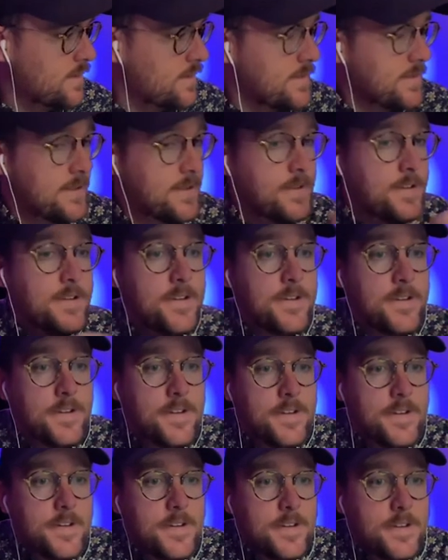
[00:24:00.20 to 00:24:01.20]

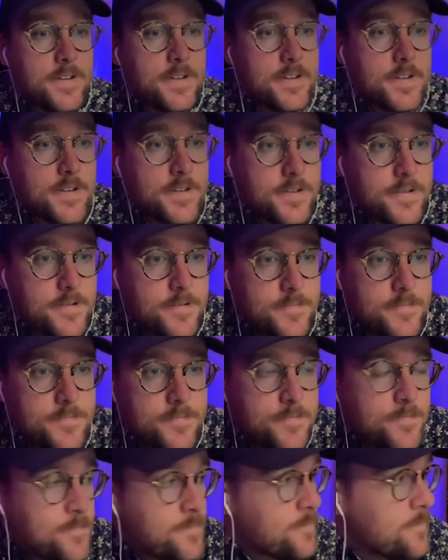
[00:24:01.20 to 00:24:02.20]

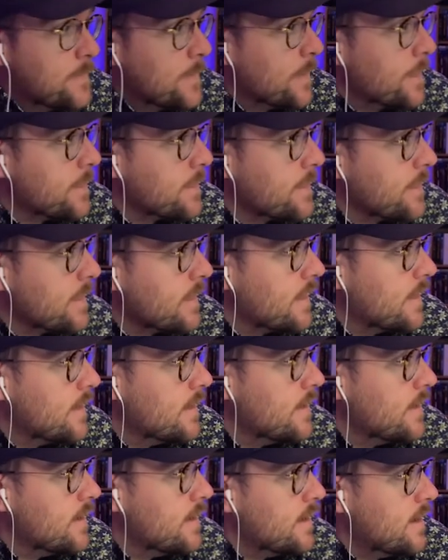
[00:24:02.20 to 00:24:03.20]

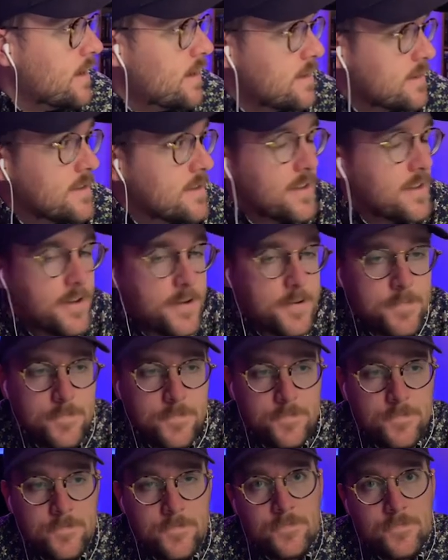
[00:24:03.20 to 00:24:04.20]

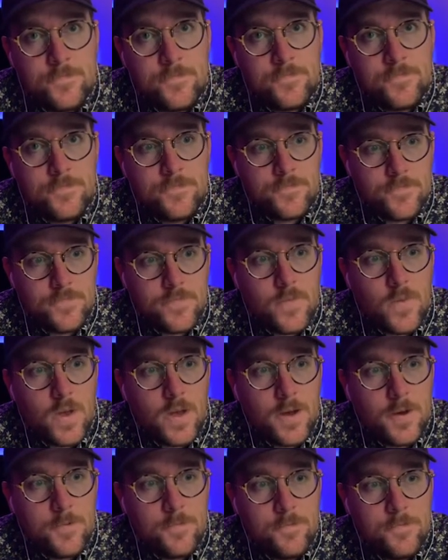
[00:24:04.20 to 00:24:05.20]

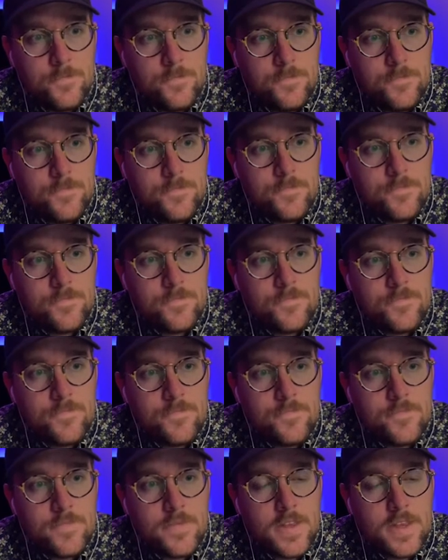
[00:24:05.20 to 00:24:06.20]

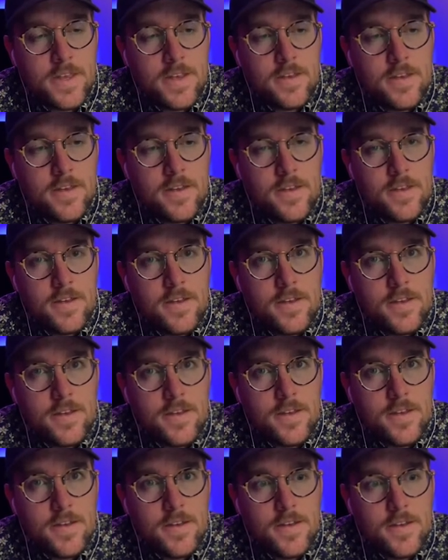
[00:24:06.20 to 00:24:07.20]

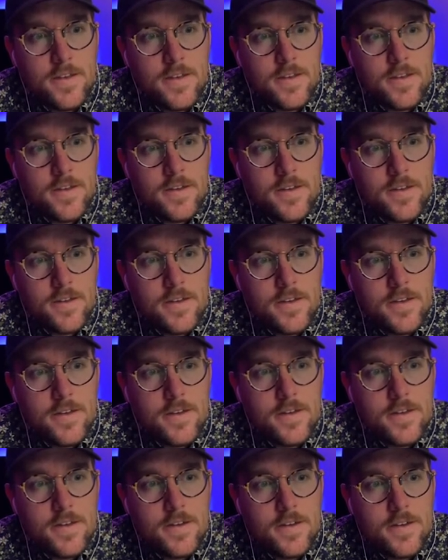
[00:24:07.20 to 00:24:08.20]
This person isn't speaking.